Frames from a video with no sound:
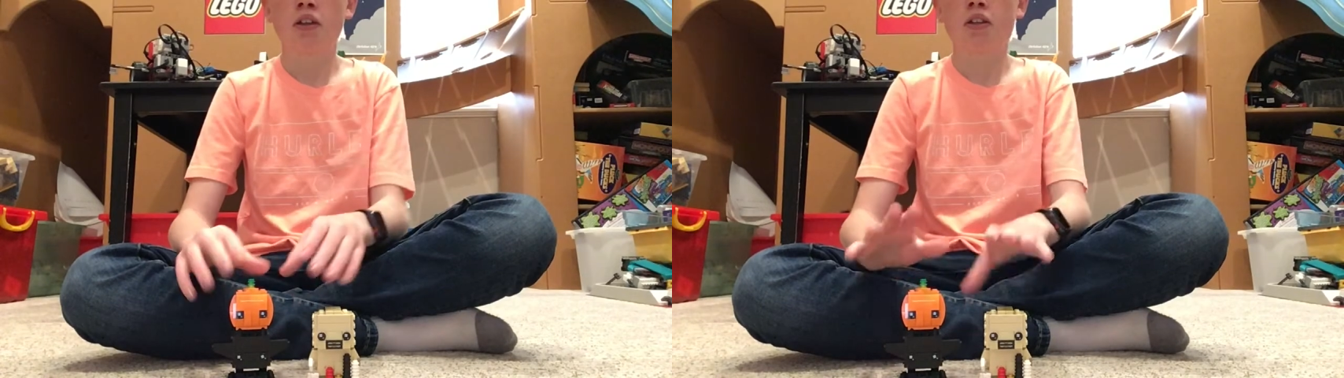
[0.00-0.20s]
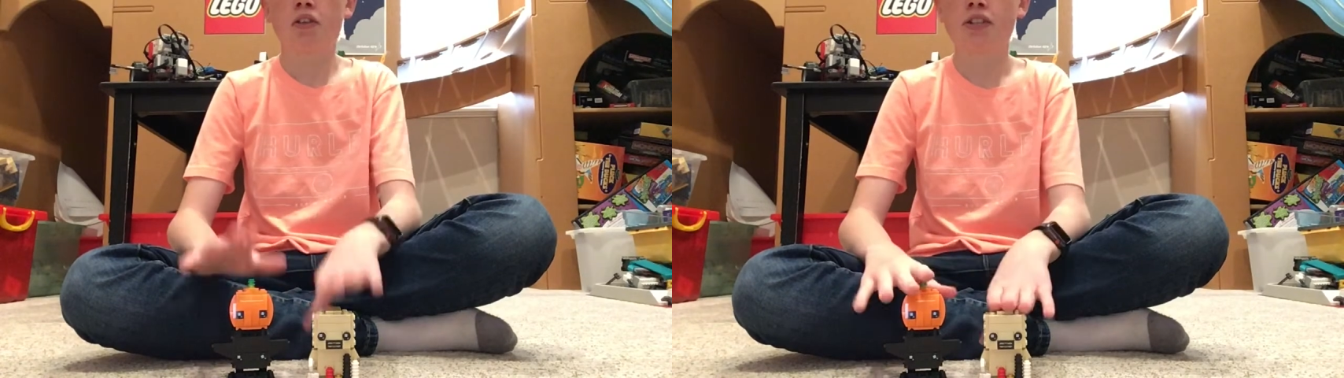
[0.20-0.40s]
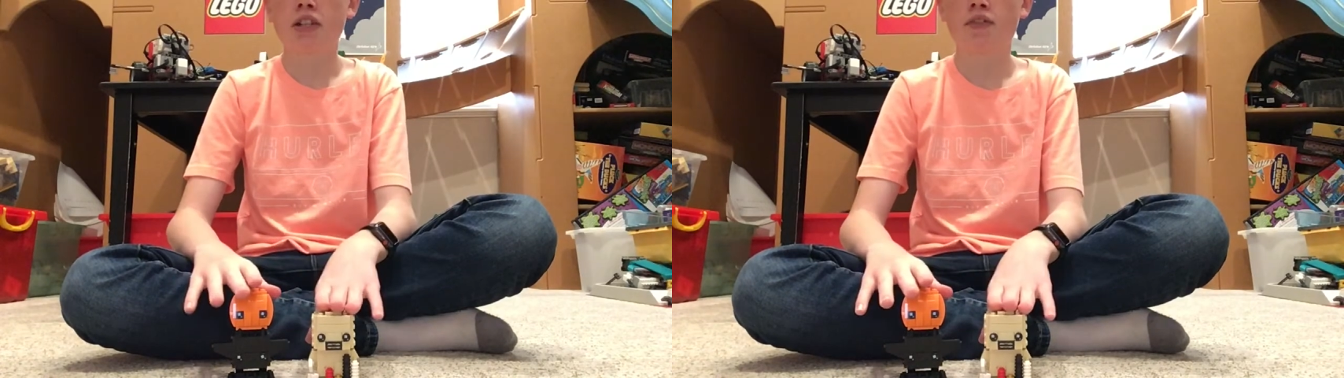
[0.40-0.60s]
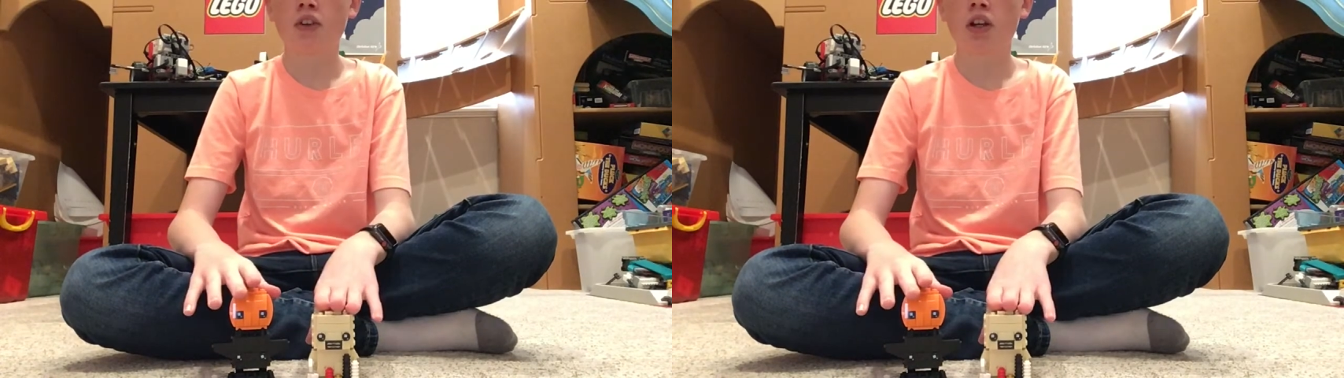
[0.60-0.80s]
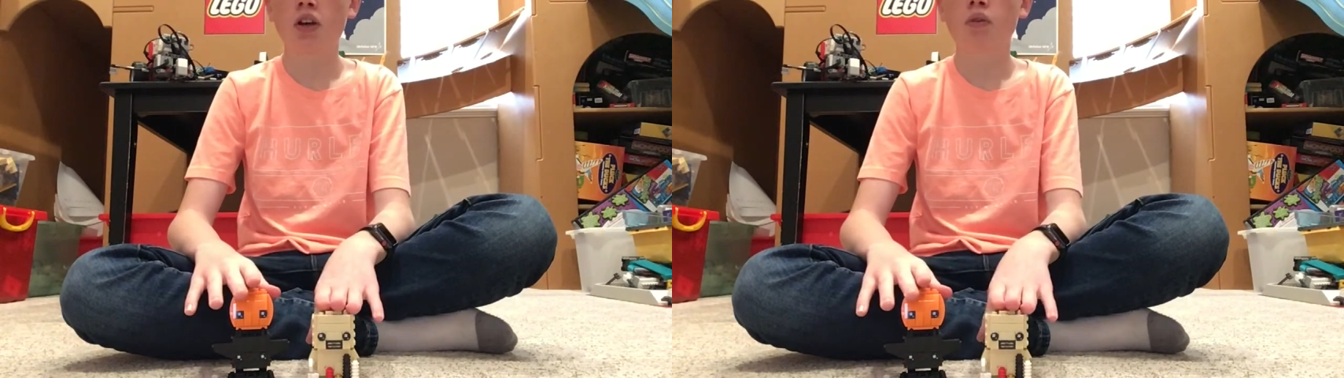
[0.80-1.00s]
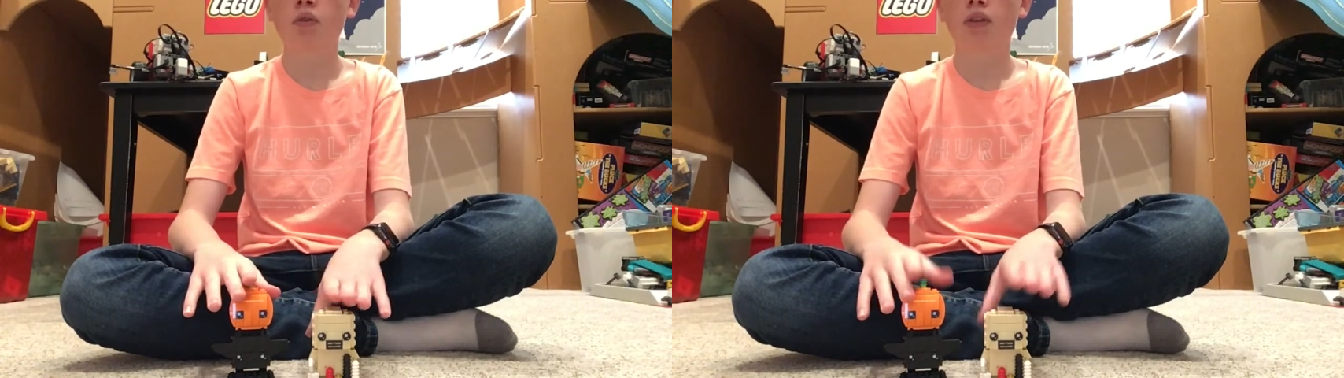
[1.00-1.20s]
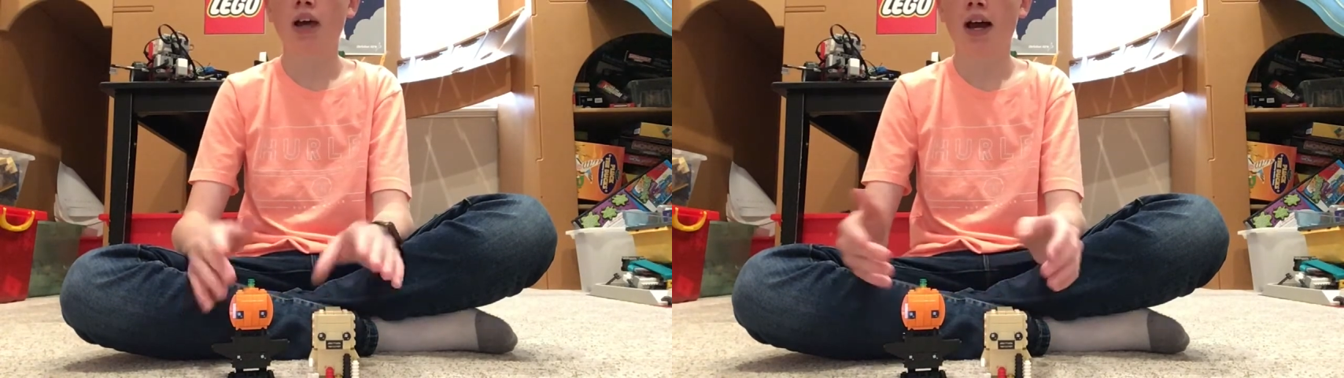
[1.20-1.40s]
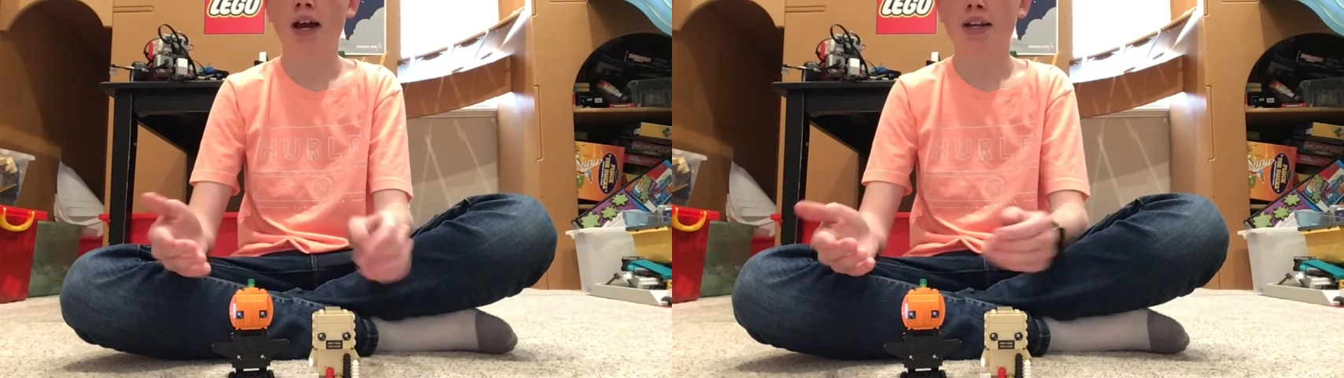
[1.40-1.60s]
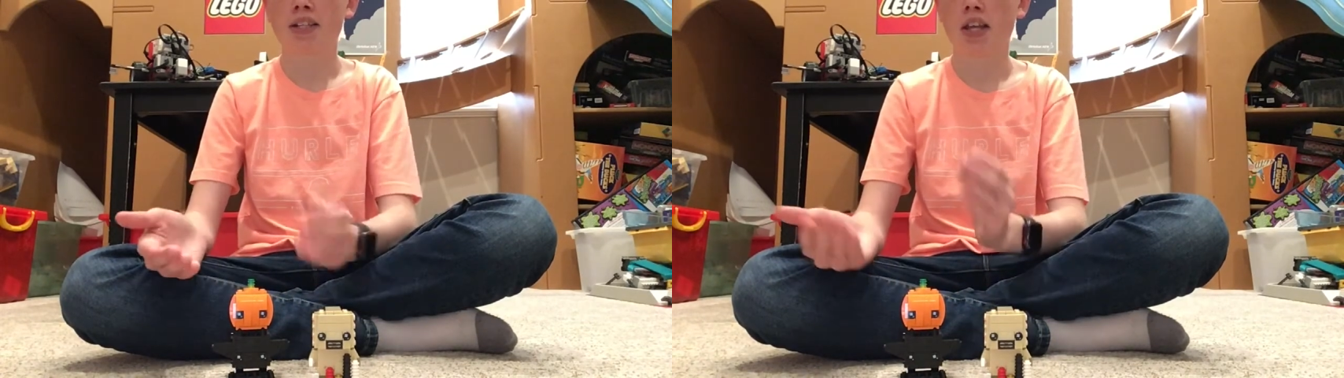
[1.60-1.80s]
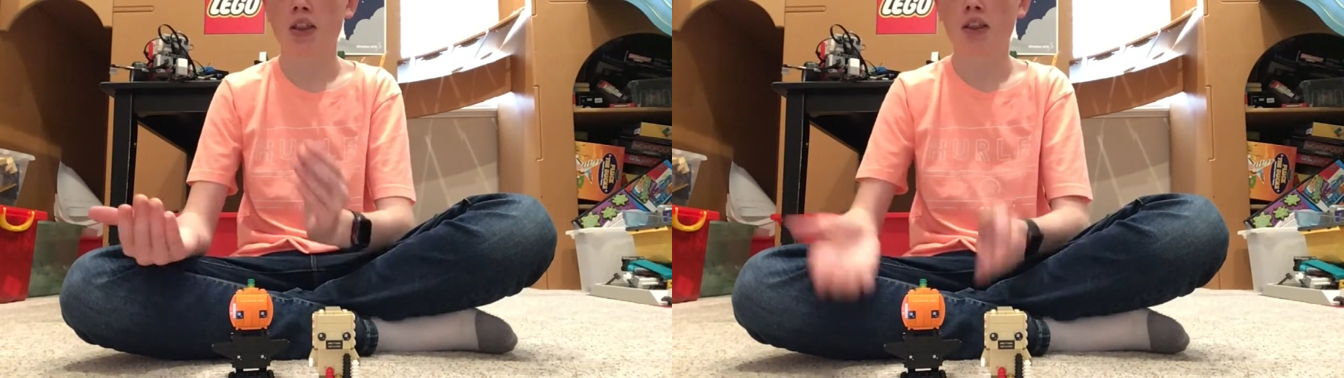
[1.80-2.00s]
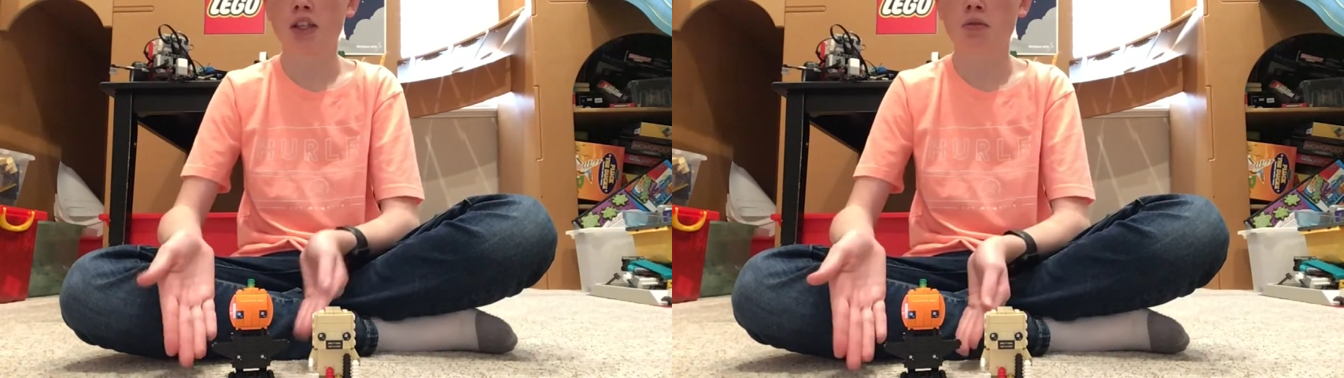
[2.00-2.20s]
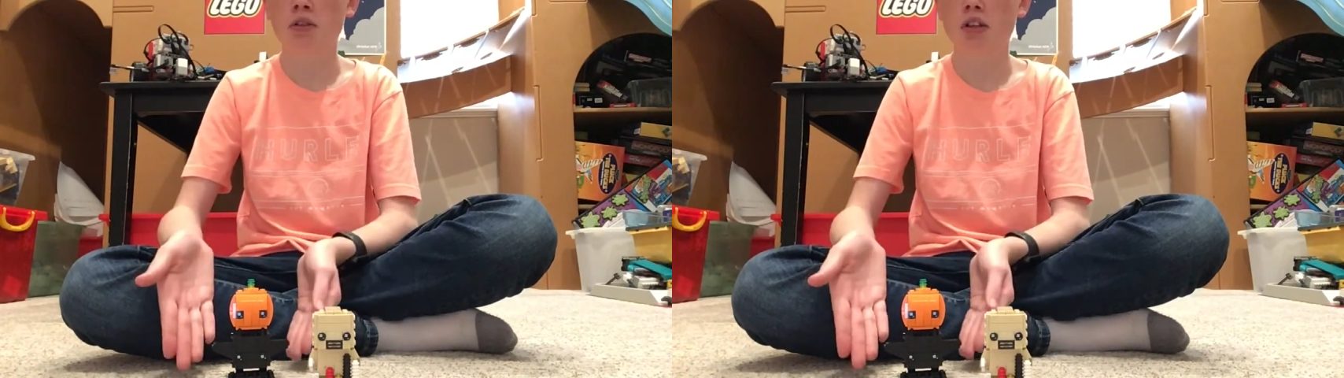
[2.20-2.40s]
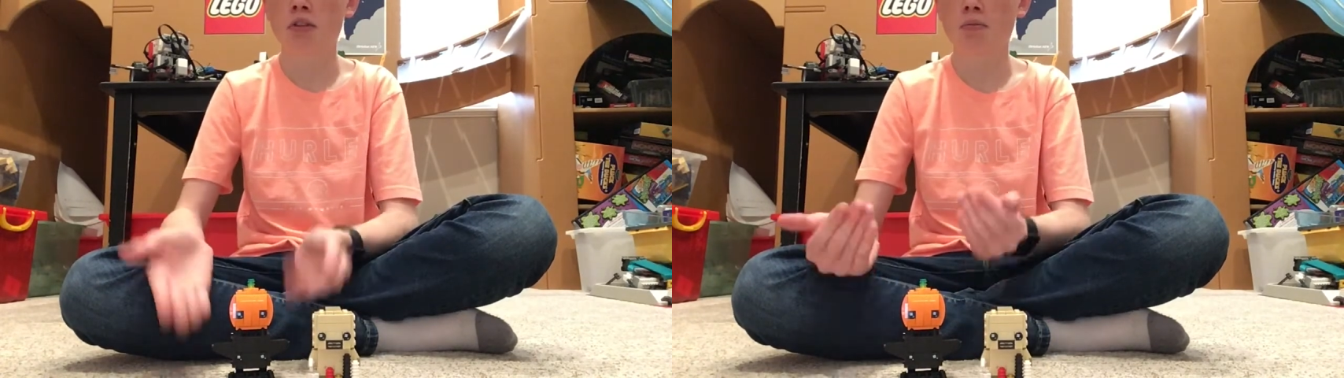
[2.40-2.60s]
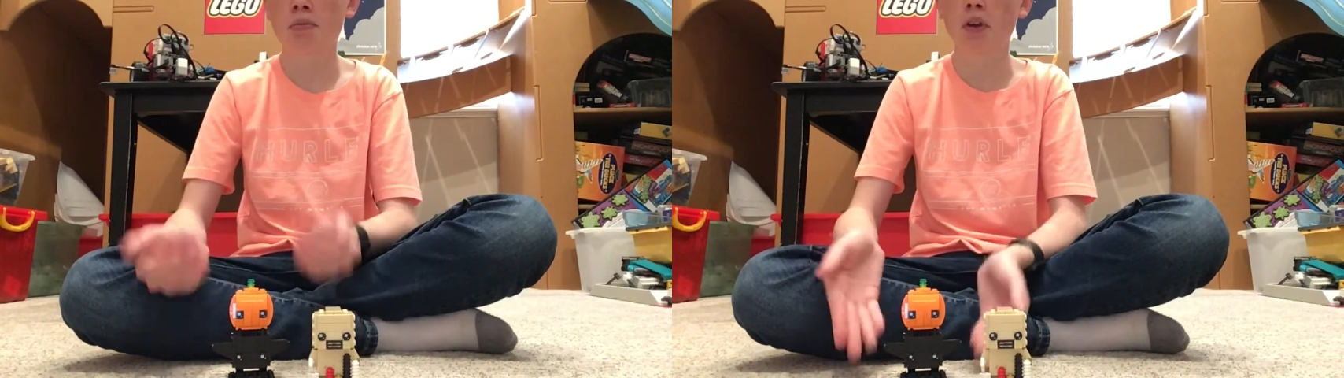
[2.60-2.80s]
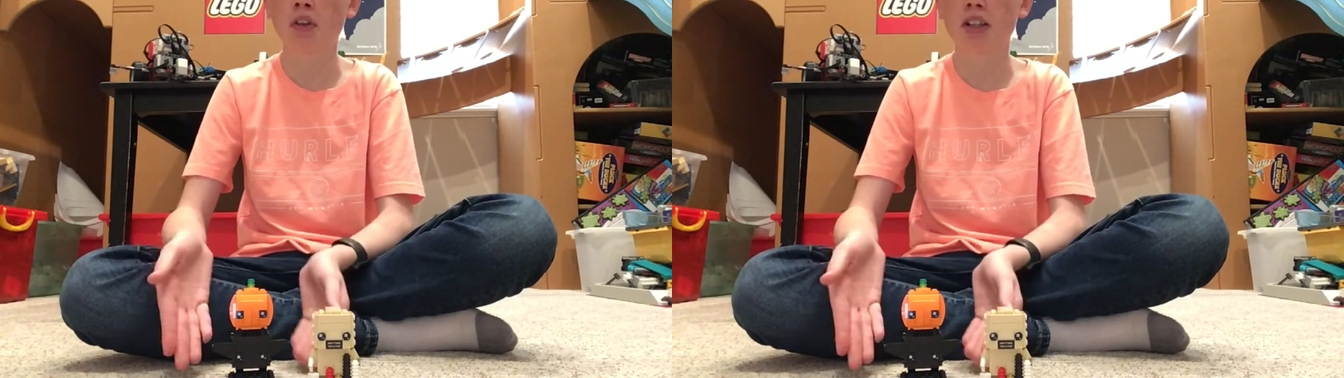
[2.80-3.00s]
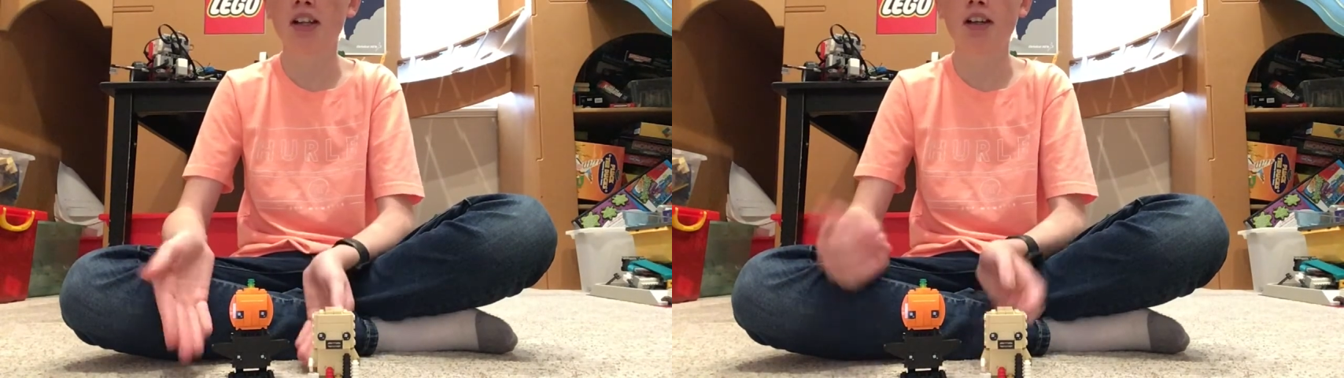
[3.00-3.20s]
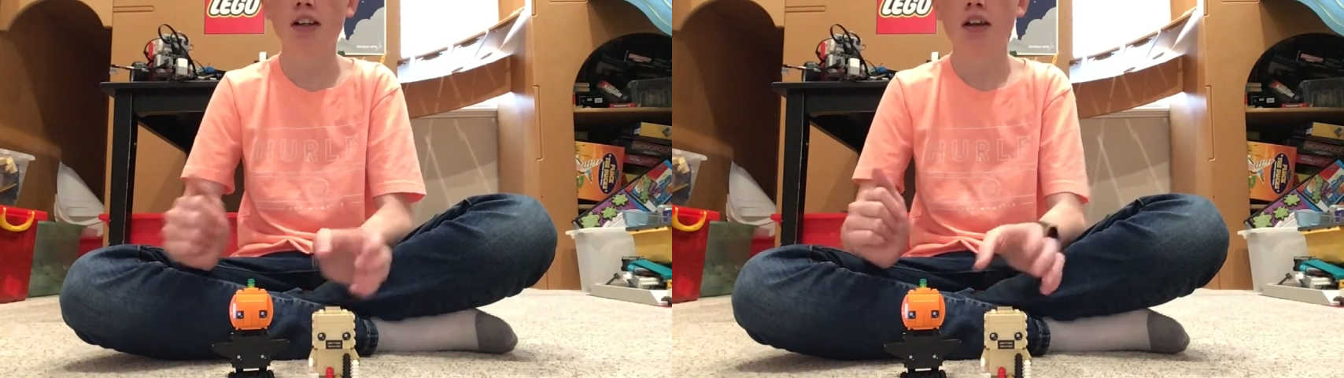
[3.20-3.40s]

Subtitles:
[unreadable: no face in view]